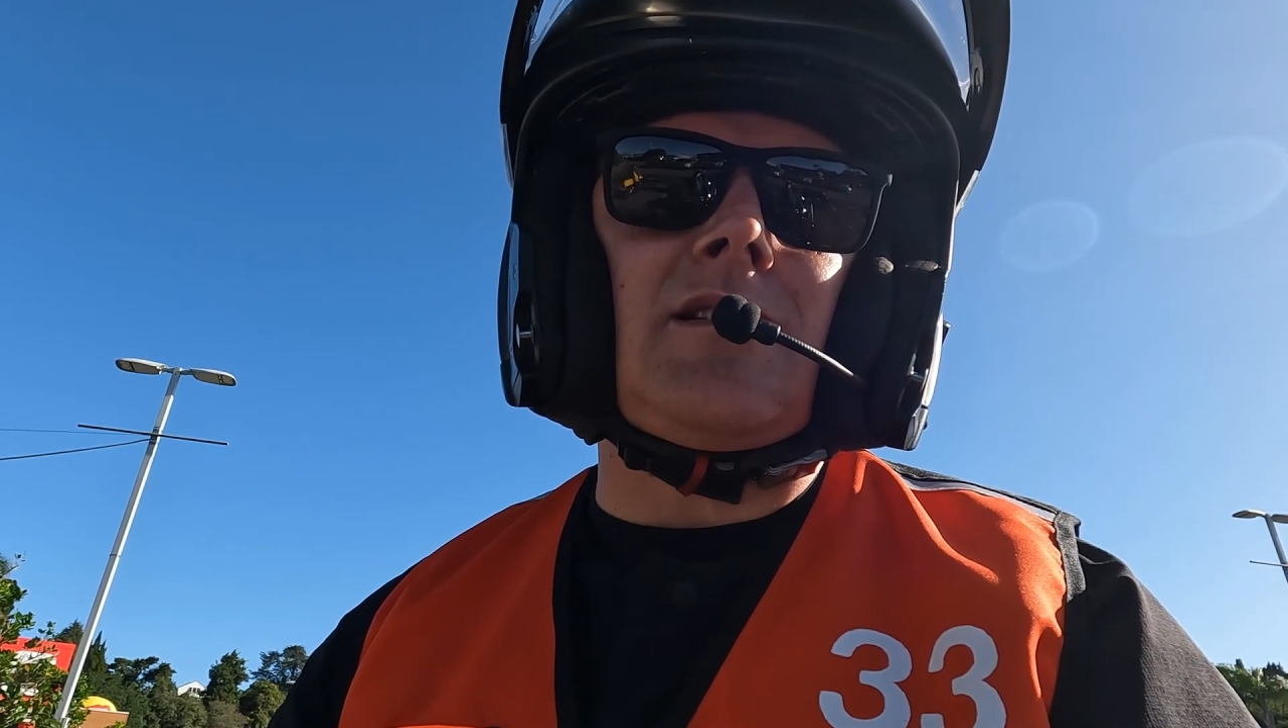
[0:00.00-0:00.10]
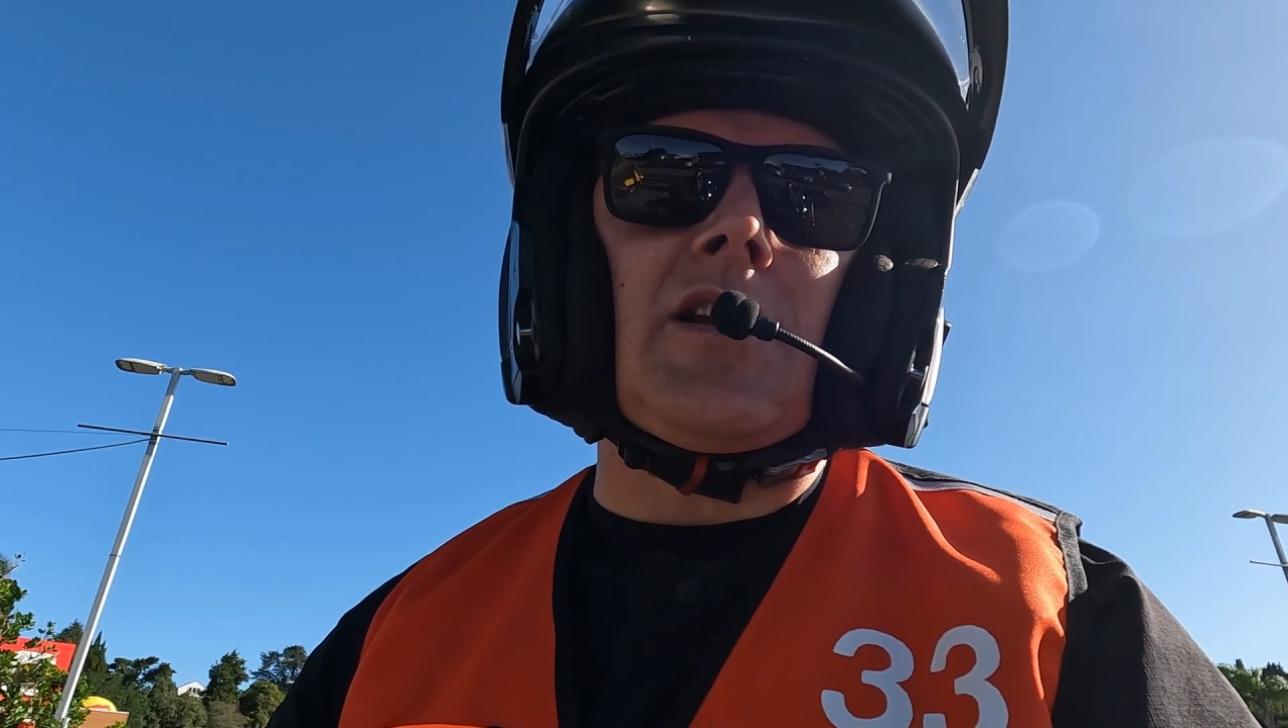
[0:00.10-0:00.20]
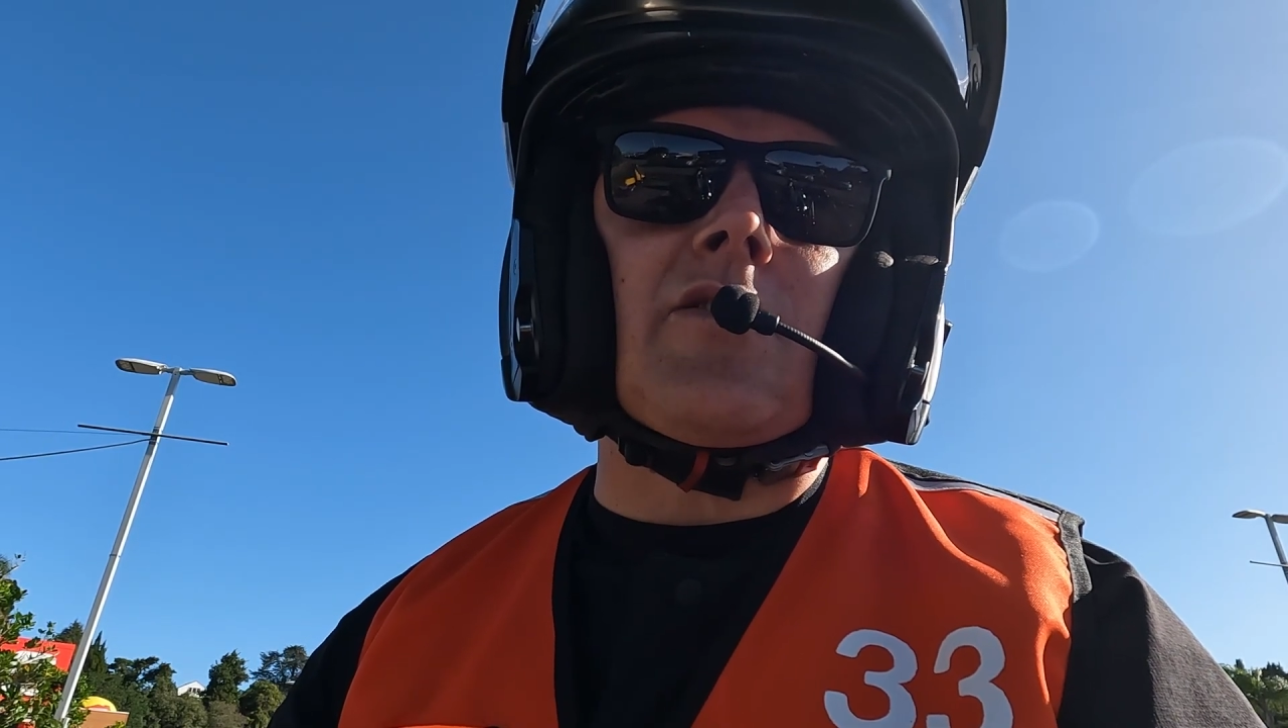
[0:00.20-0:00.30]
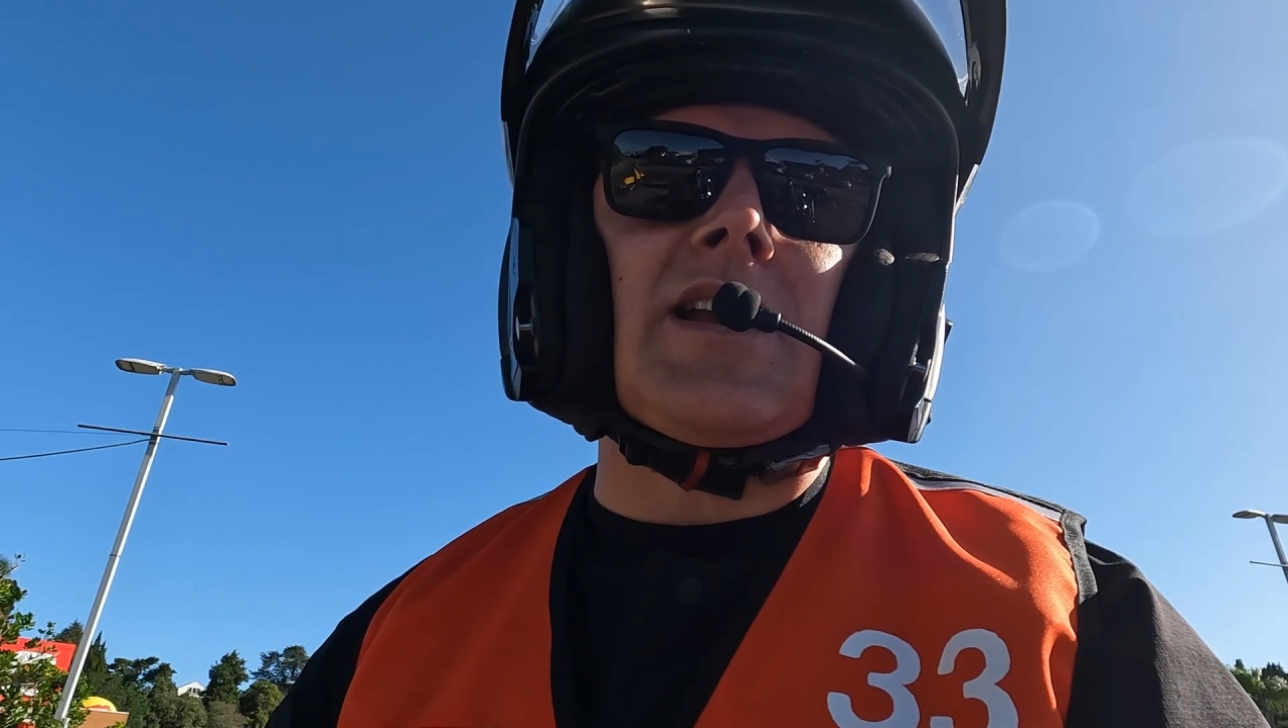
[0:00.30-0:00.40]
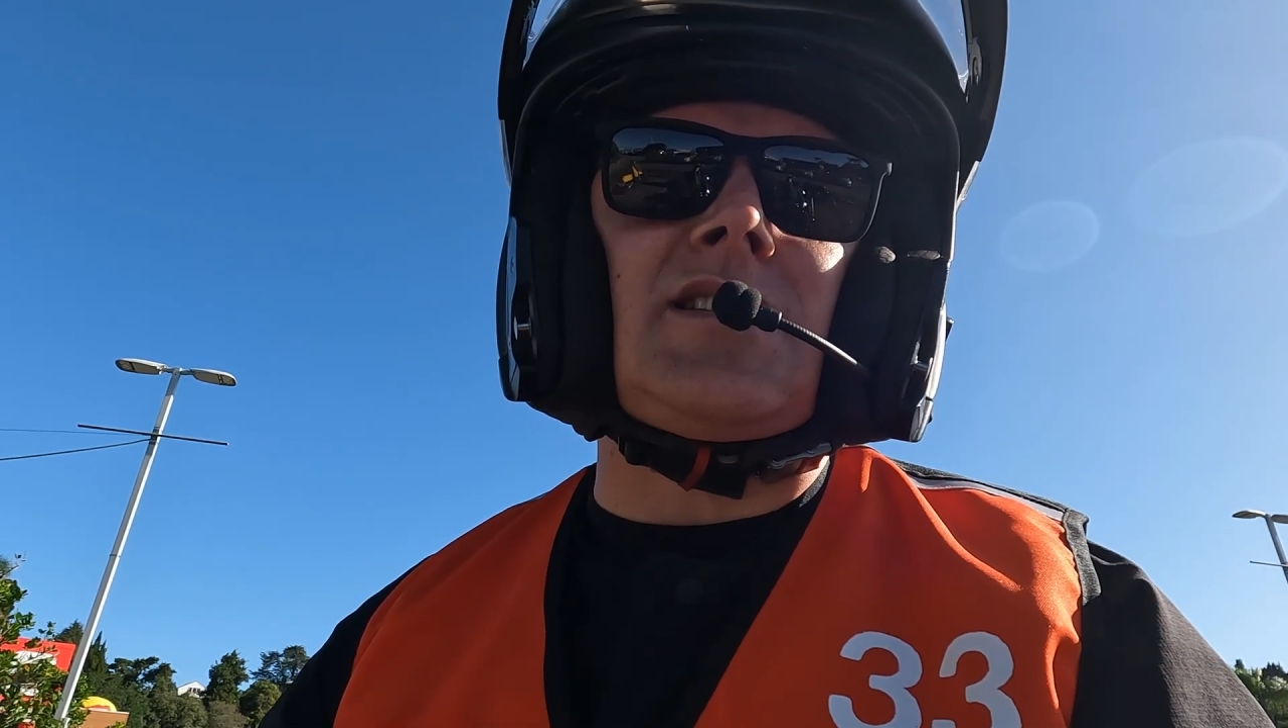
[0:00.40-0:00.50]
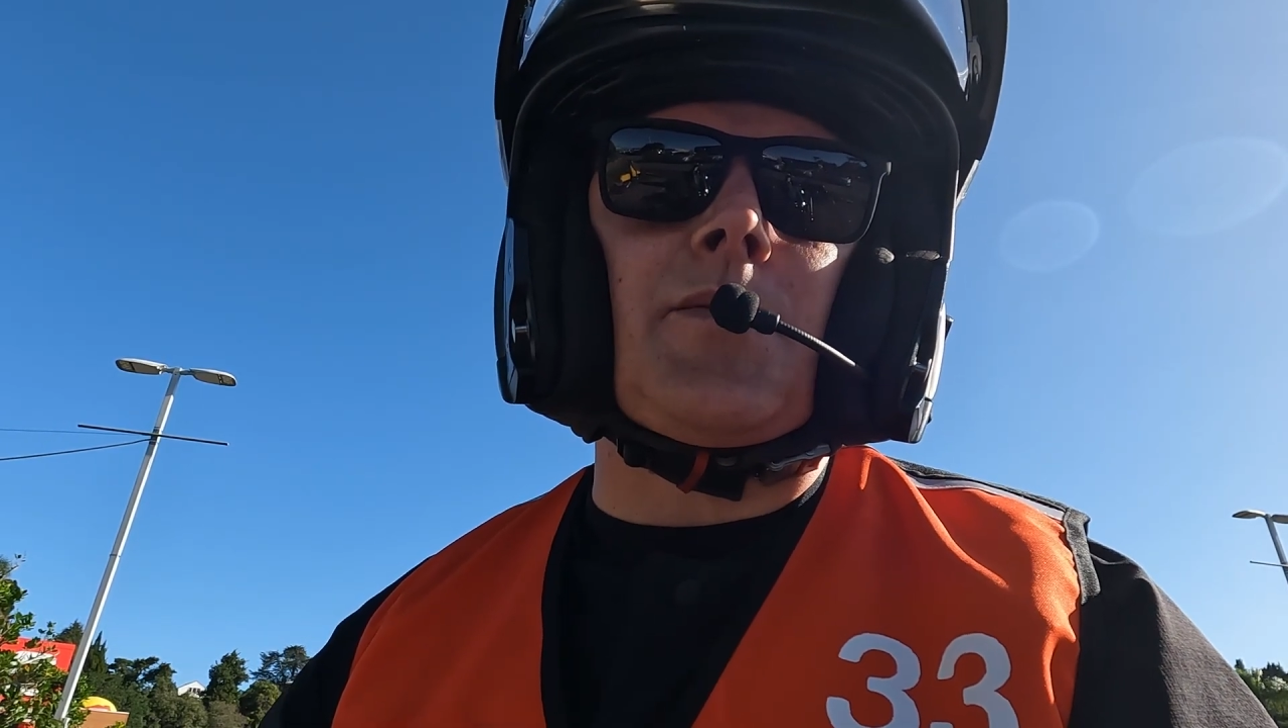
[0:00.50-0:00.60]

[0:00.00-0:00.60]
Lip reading: you know, that